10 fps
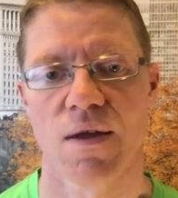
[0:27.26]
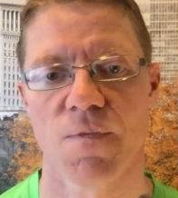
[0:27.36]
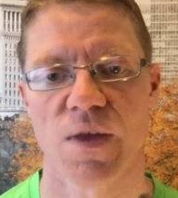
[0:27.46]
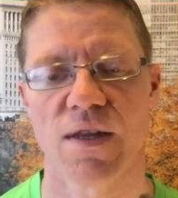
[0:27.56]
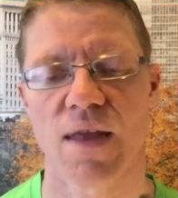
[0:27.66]

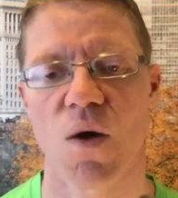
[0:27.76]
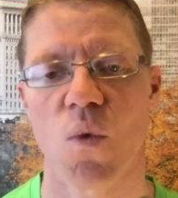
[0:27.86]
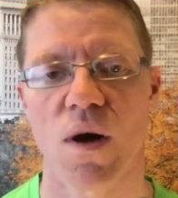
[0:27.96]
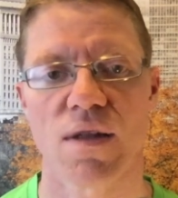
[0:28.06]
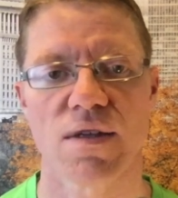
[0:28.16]
and in that
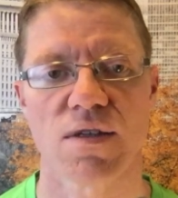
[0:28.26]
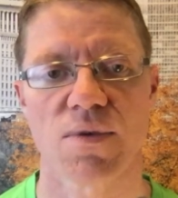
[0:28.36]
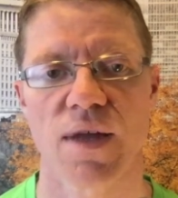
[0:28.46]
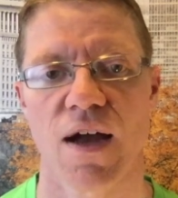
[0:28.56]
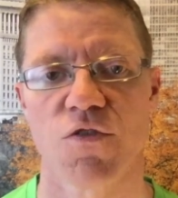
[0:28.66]
wallet you
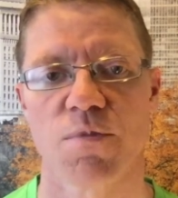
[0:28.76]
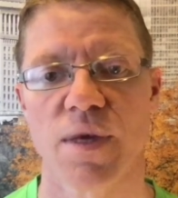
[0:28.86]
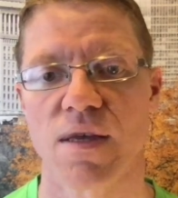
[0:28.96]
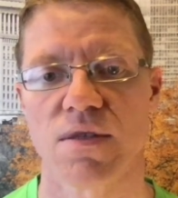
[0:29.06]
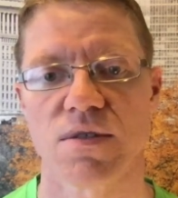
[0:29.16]
would have
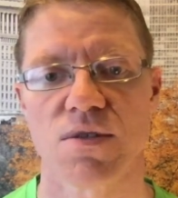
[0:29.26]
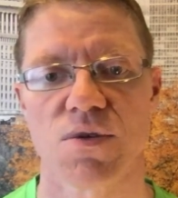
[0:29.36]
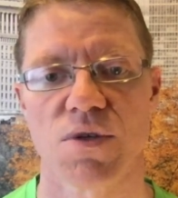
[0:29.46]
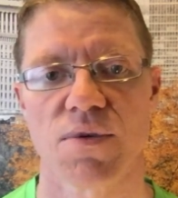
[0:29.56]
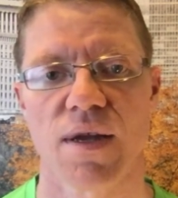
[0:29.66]
bills or
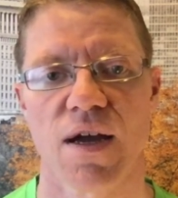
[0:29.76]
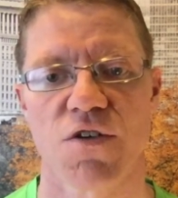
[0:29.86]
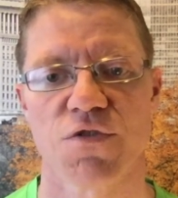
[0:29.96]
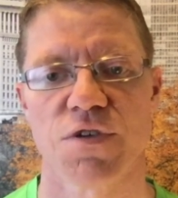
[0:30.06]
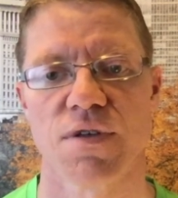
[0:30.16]
you would
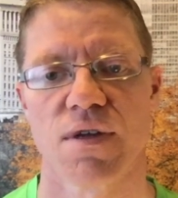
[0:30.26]
have